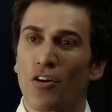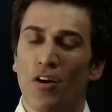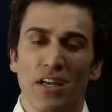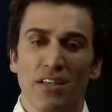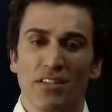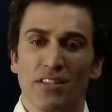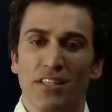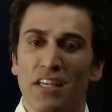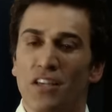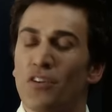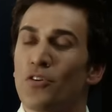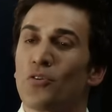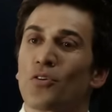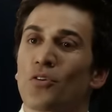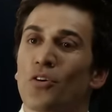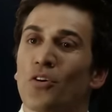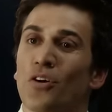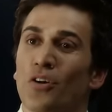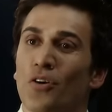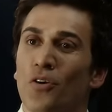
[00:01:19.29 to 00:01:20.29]
You know, I see you
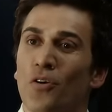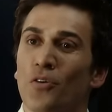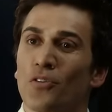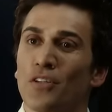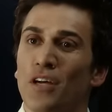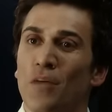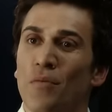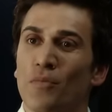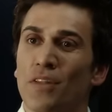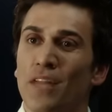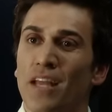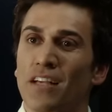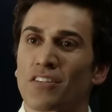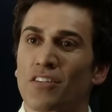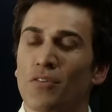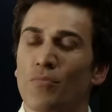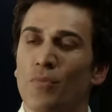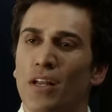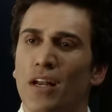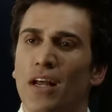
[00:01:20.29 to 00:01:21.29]
curled up
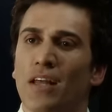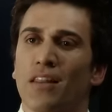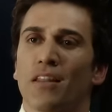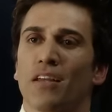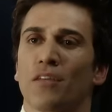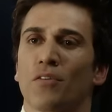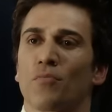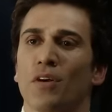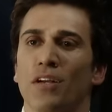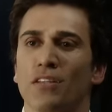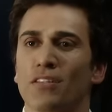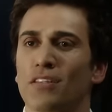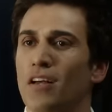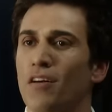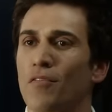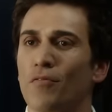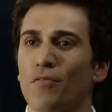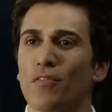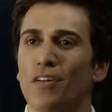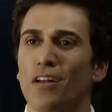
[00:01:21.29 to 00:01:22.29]
next to me and I think to
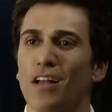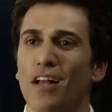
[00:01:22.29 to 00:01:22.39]
myself,